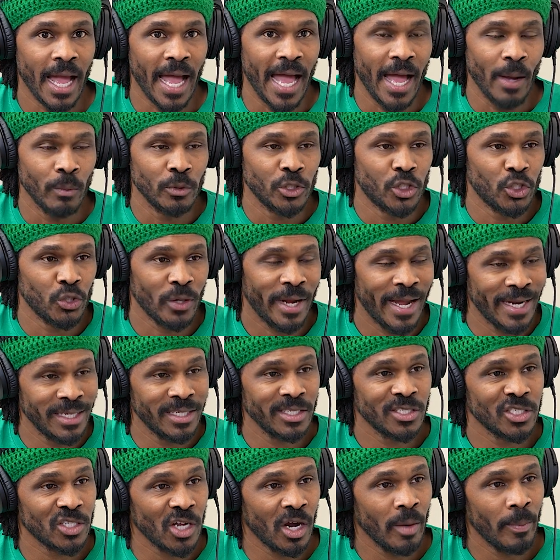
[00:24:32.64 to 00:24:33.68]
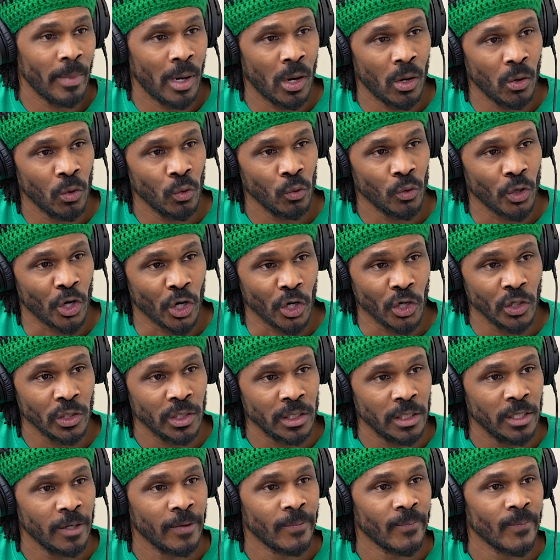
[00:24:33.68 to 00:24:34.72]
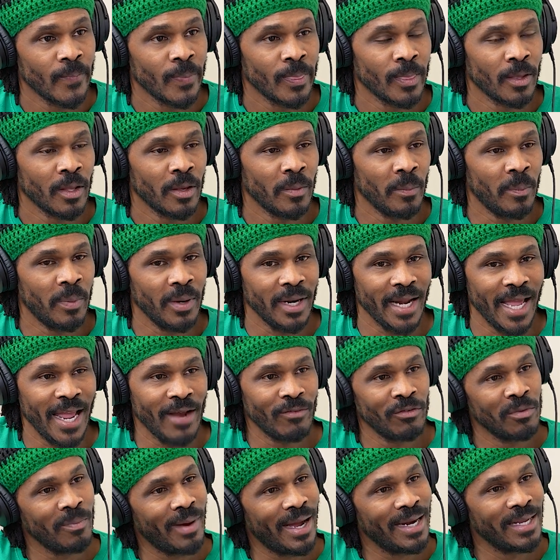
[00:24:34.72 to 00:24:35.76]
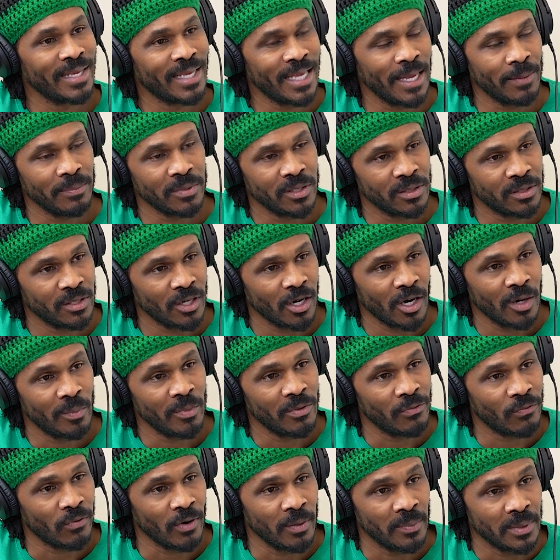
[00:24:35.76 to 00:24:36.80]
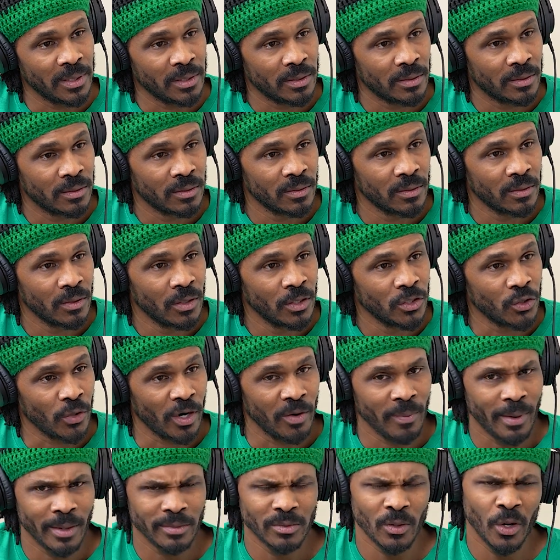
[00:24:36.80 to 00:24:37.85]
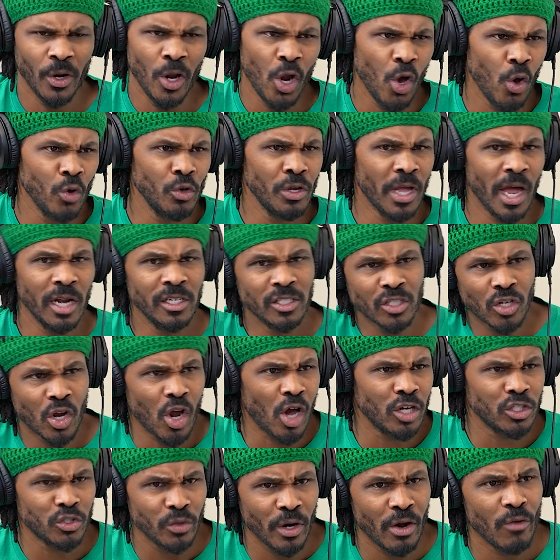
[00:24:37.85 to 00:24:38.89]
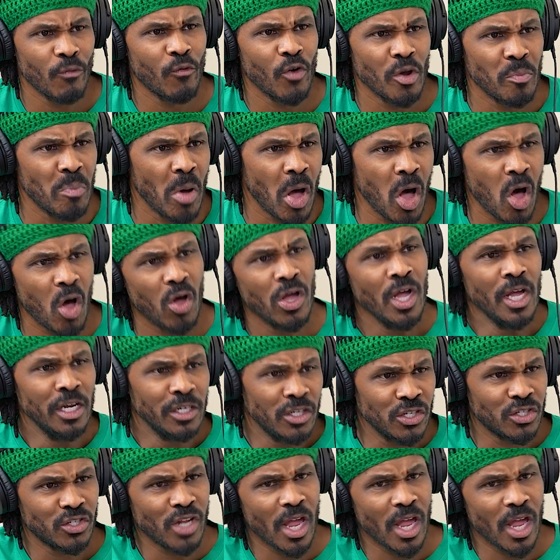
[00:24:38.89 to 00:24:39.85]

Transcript: i was trying to start my own early yeah but everybody kept deterring me from it right so everybody's like no you gotta just concentrate on football just yeah.